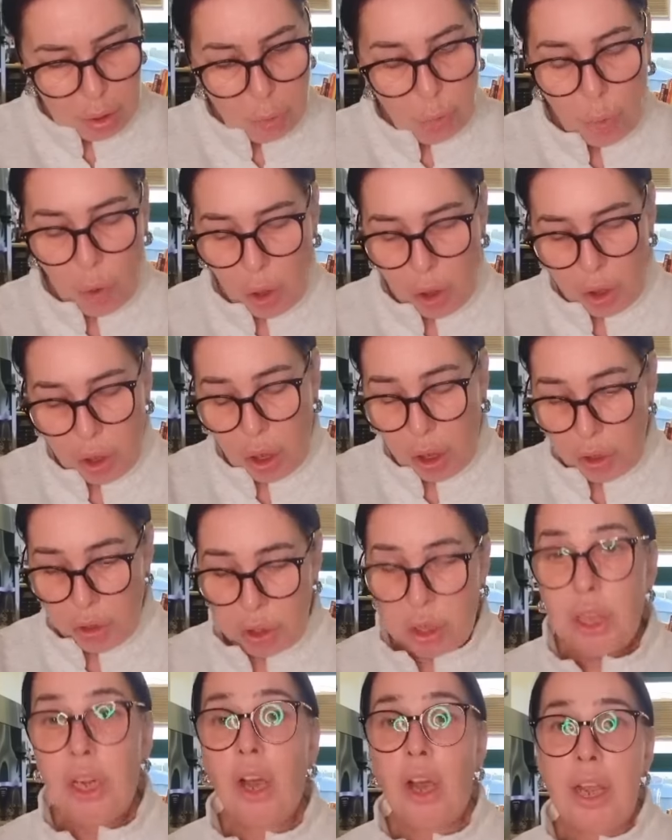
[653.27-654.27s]

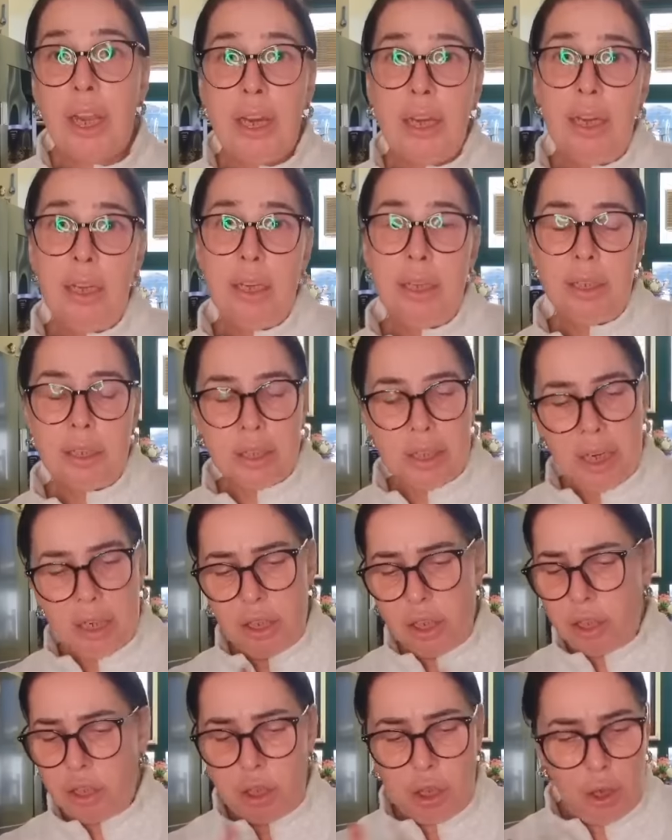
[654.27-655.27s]
£1.99 instead
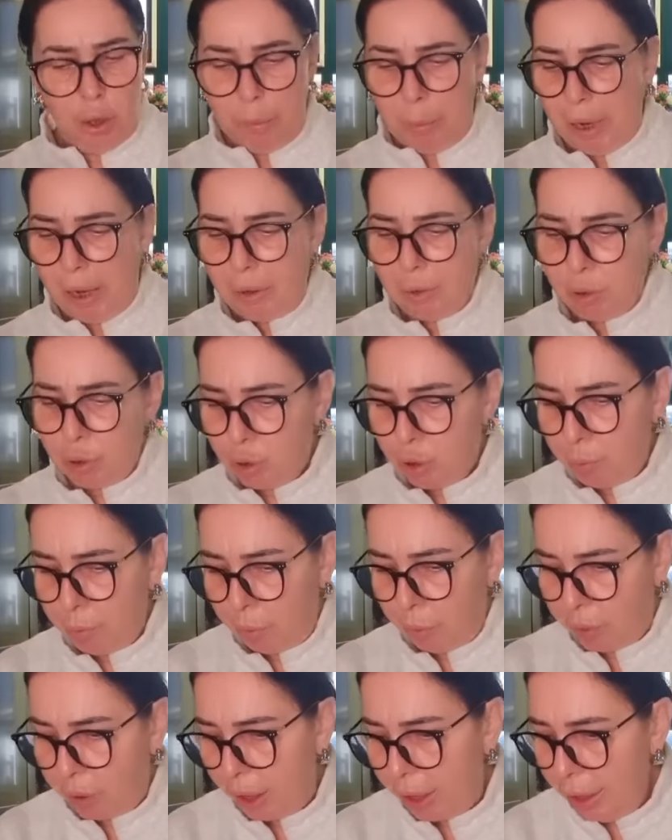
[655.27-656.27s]
of £2
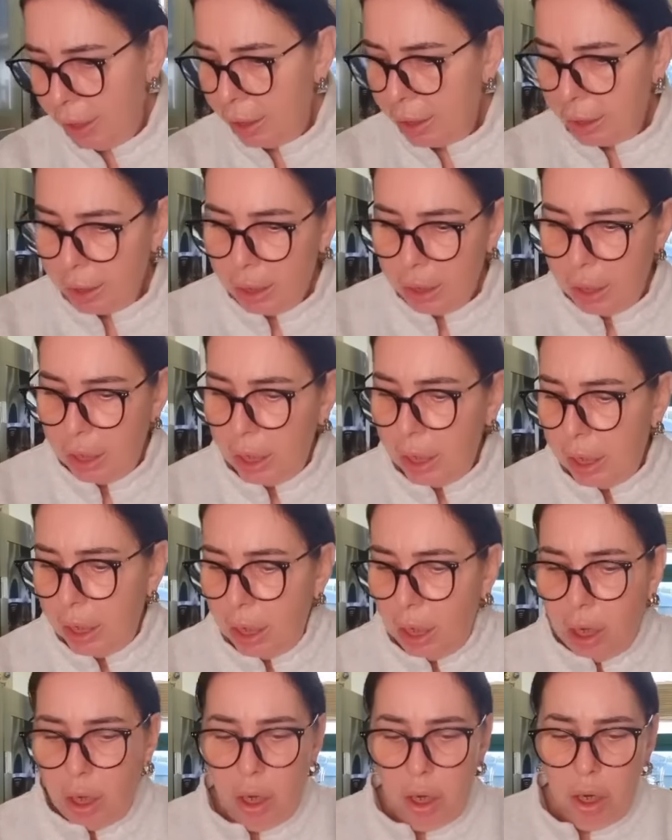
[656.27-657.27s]
something.
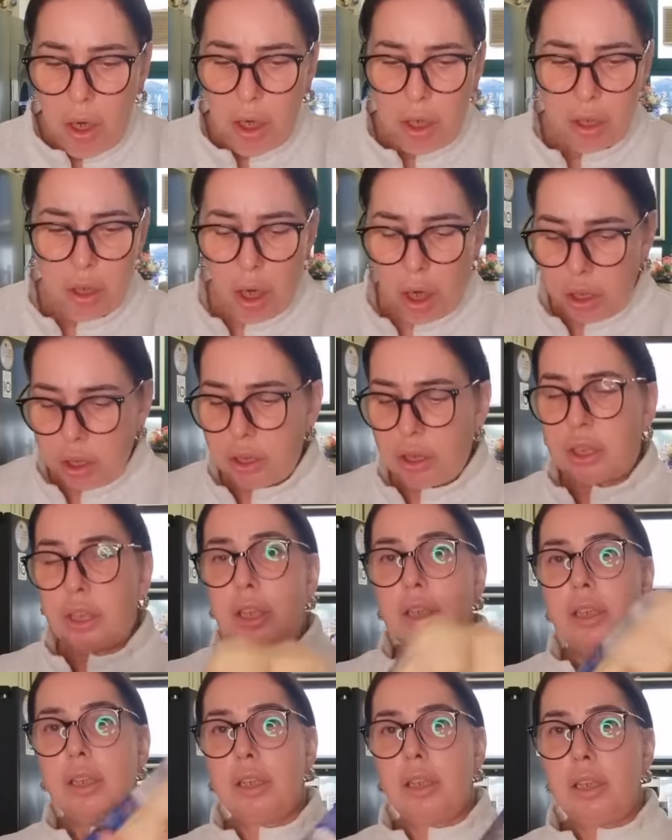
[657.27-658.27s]
I got
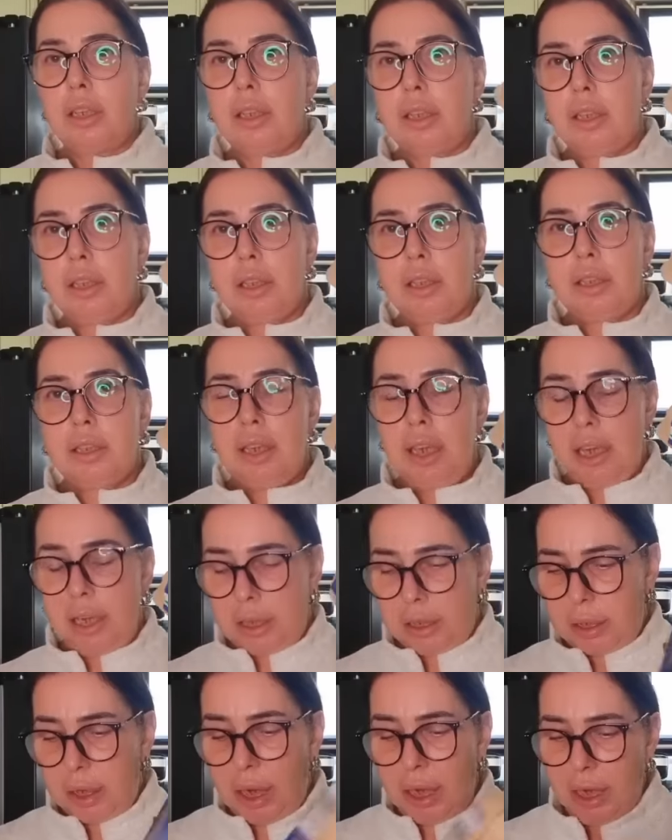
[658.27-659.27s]

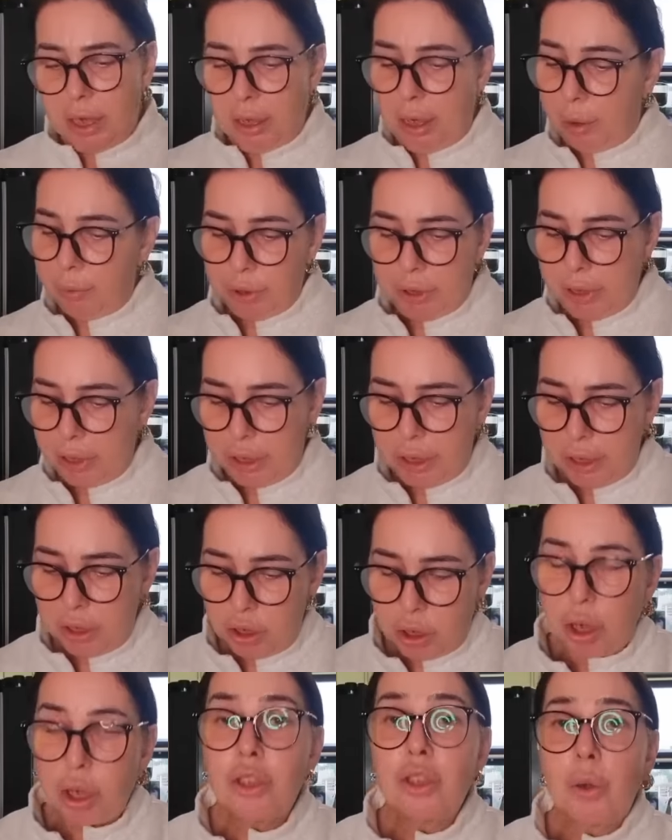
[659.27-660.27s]
I
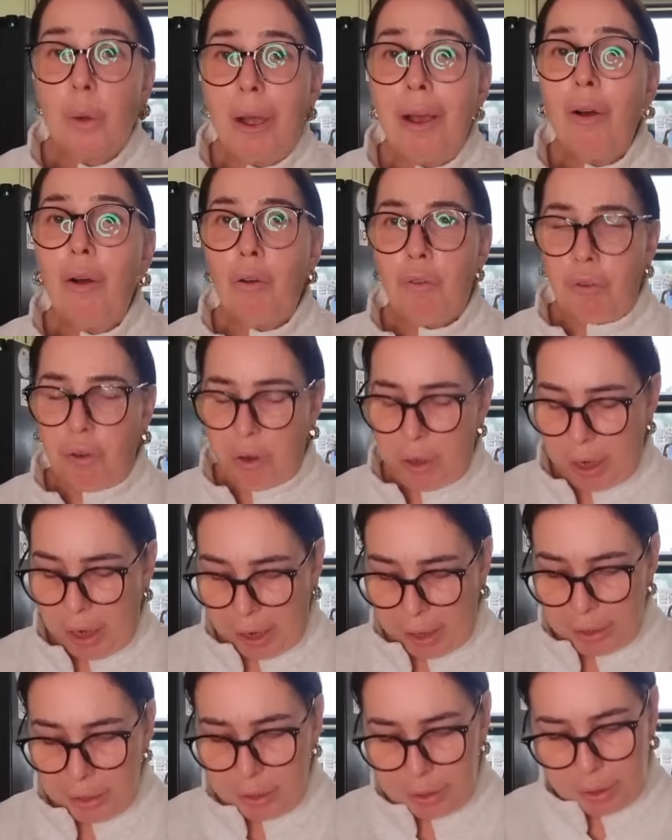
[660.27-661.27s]
got 12
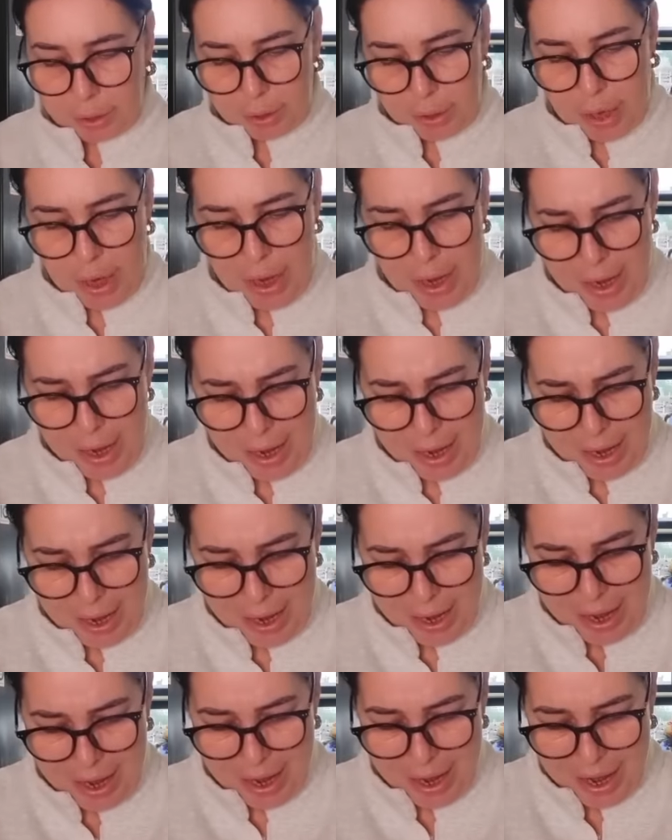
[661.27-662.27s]
eggs
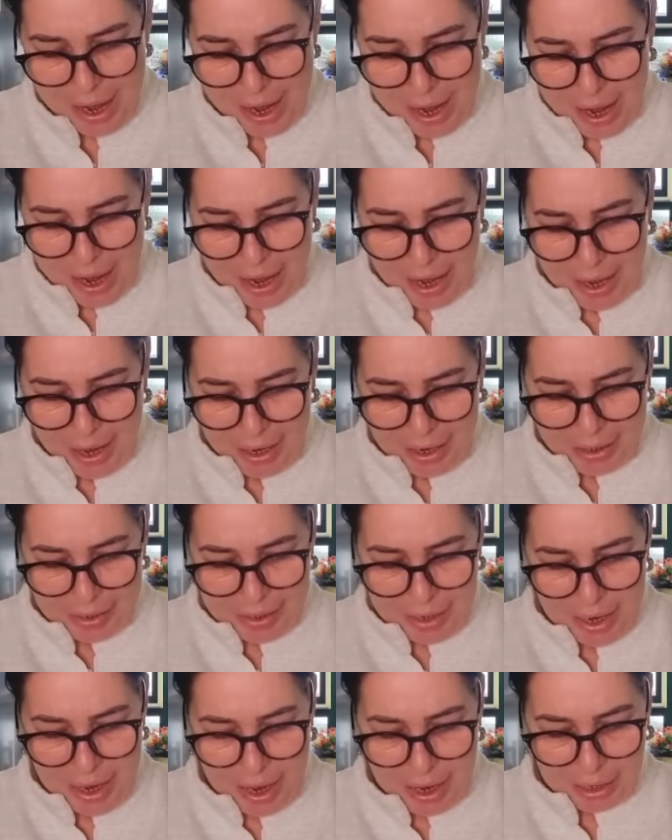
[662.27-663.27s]

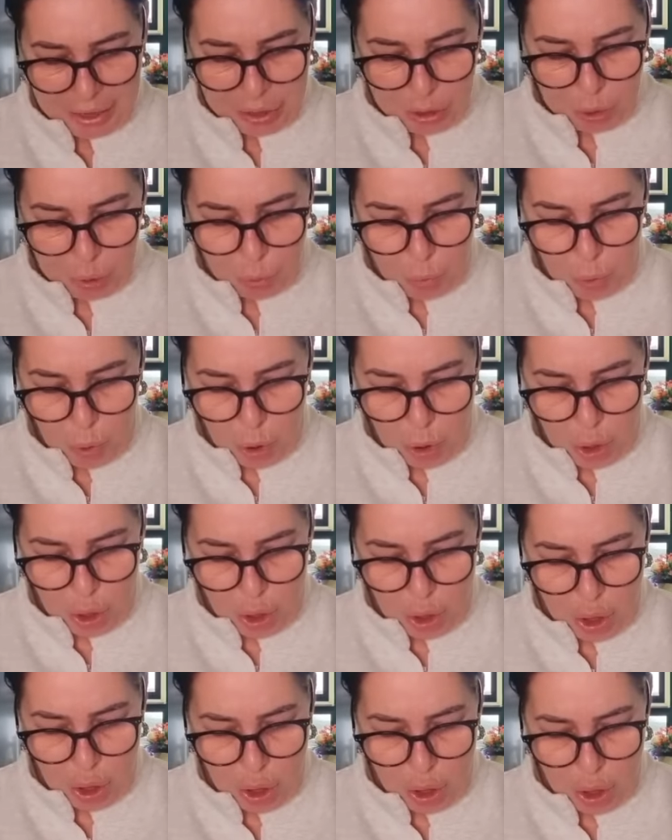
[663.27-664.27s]
and the eggs
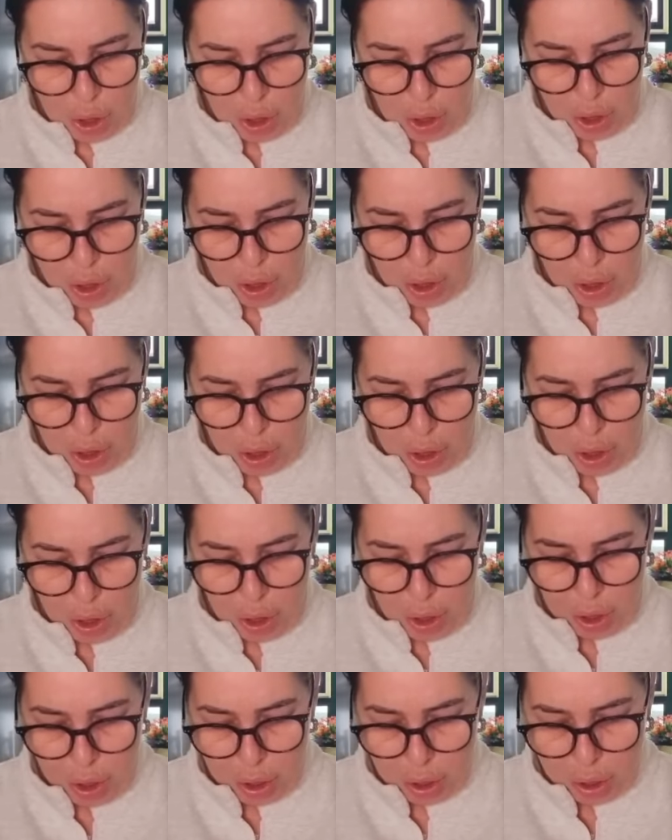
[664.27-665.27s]

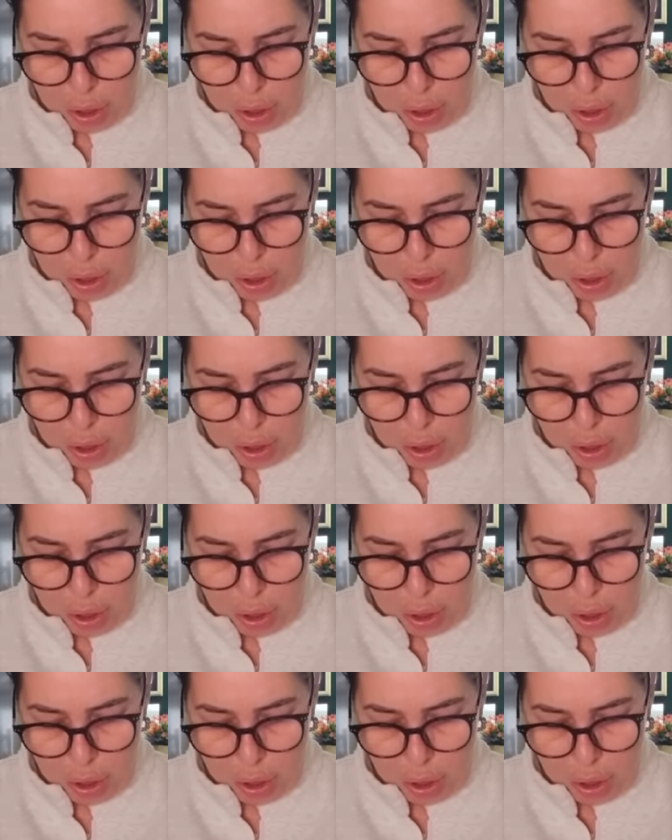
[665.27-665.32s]
were